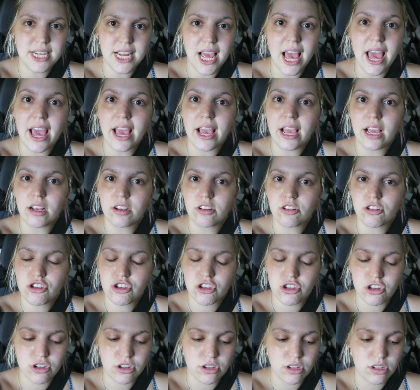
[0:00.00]
the day
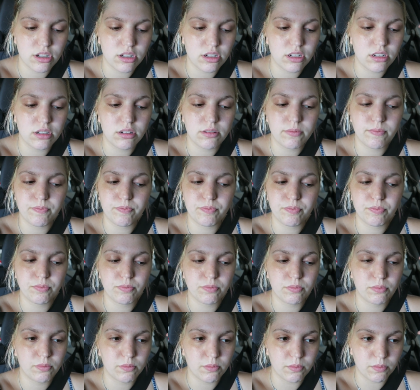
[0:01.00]
just
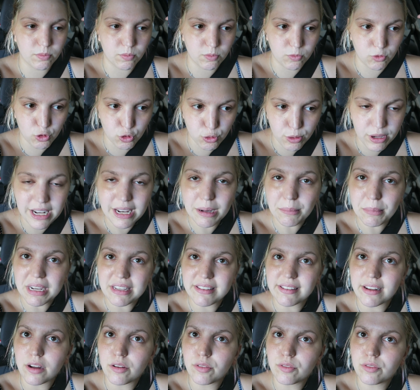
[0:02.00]
treating
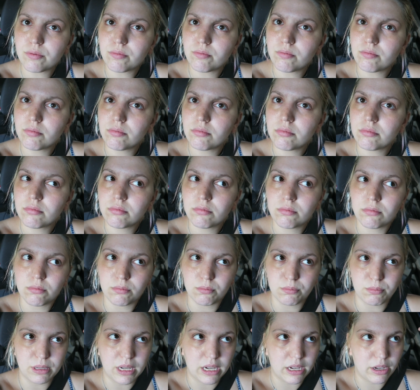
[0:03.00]
myself
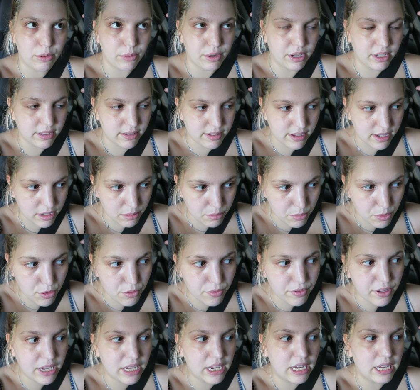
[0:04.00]
by going and seeing a
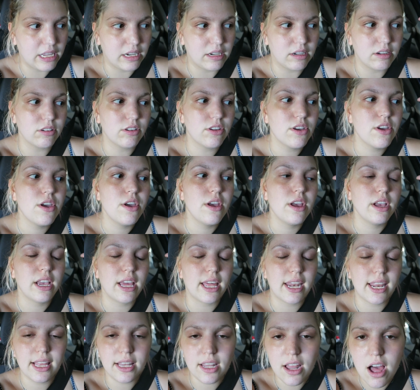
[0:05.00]
movie and
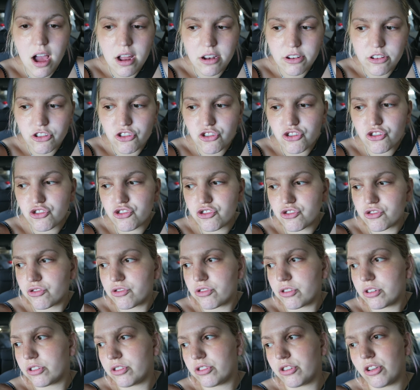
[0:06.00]
getting
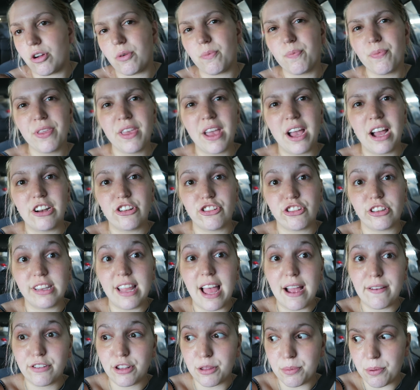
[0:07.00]
lunch. So I just
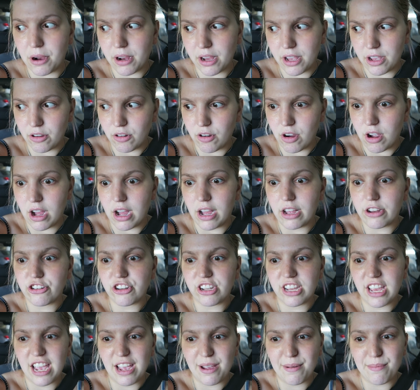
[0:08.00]
left the parking garage
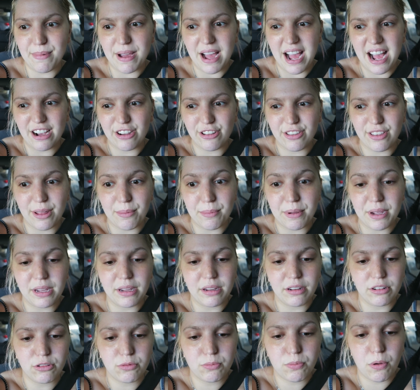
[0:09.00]
and came back so that
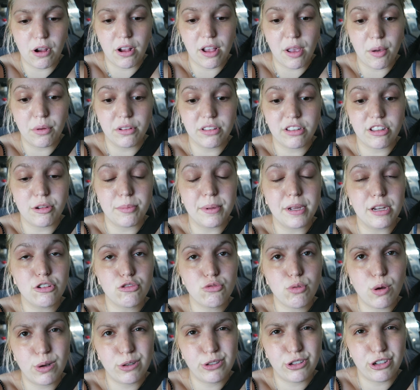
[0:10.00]
my parking was gonna be
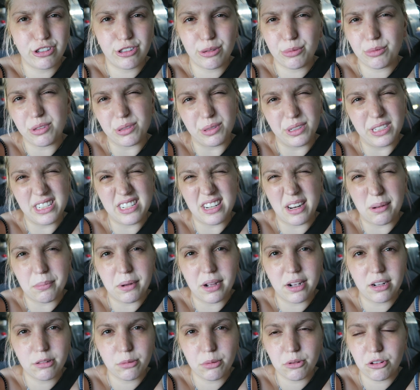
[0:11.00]
atrocious. It was only 10
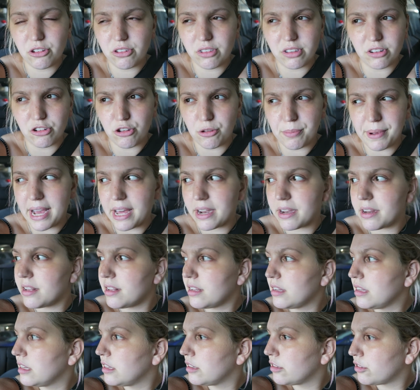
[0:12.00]
bucks, which isn't too bad.
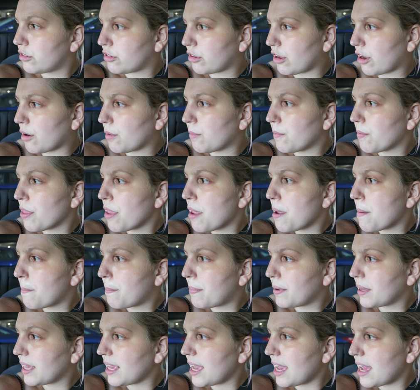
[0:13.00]
So,
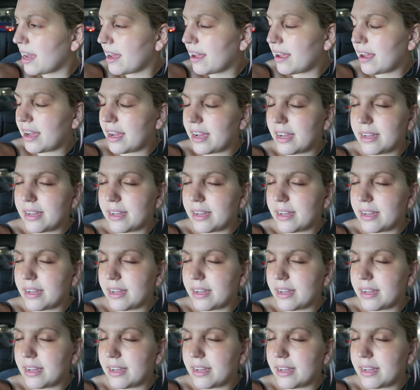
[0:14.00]
but yeah.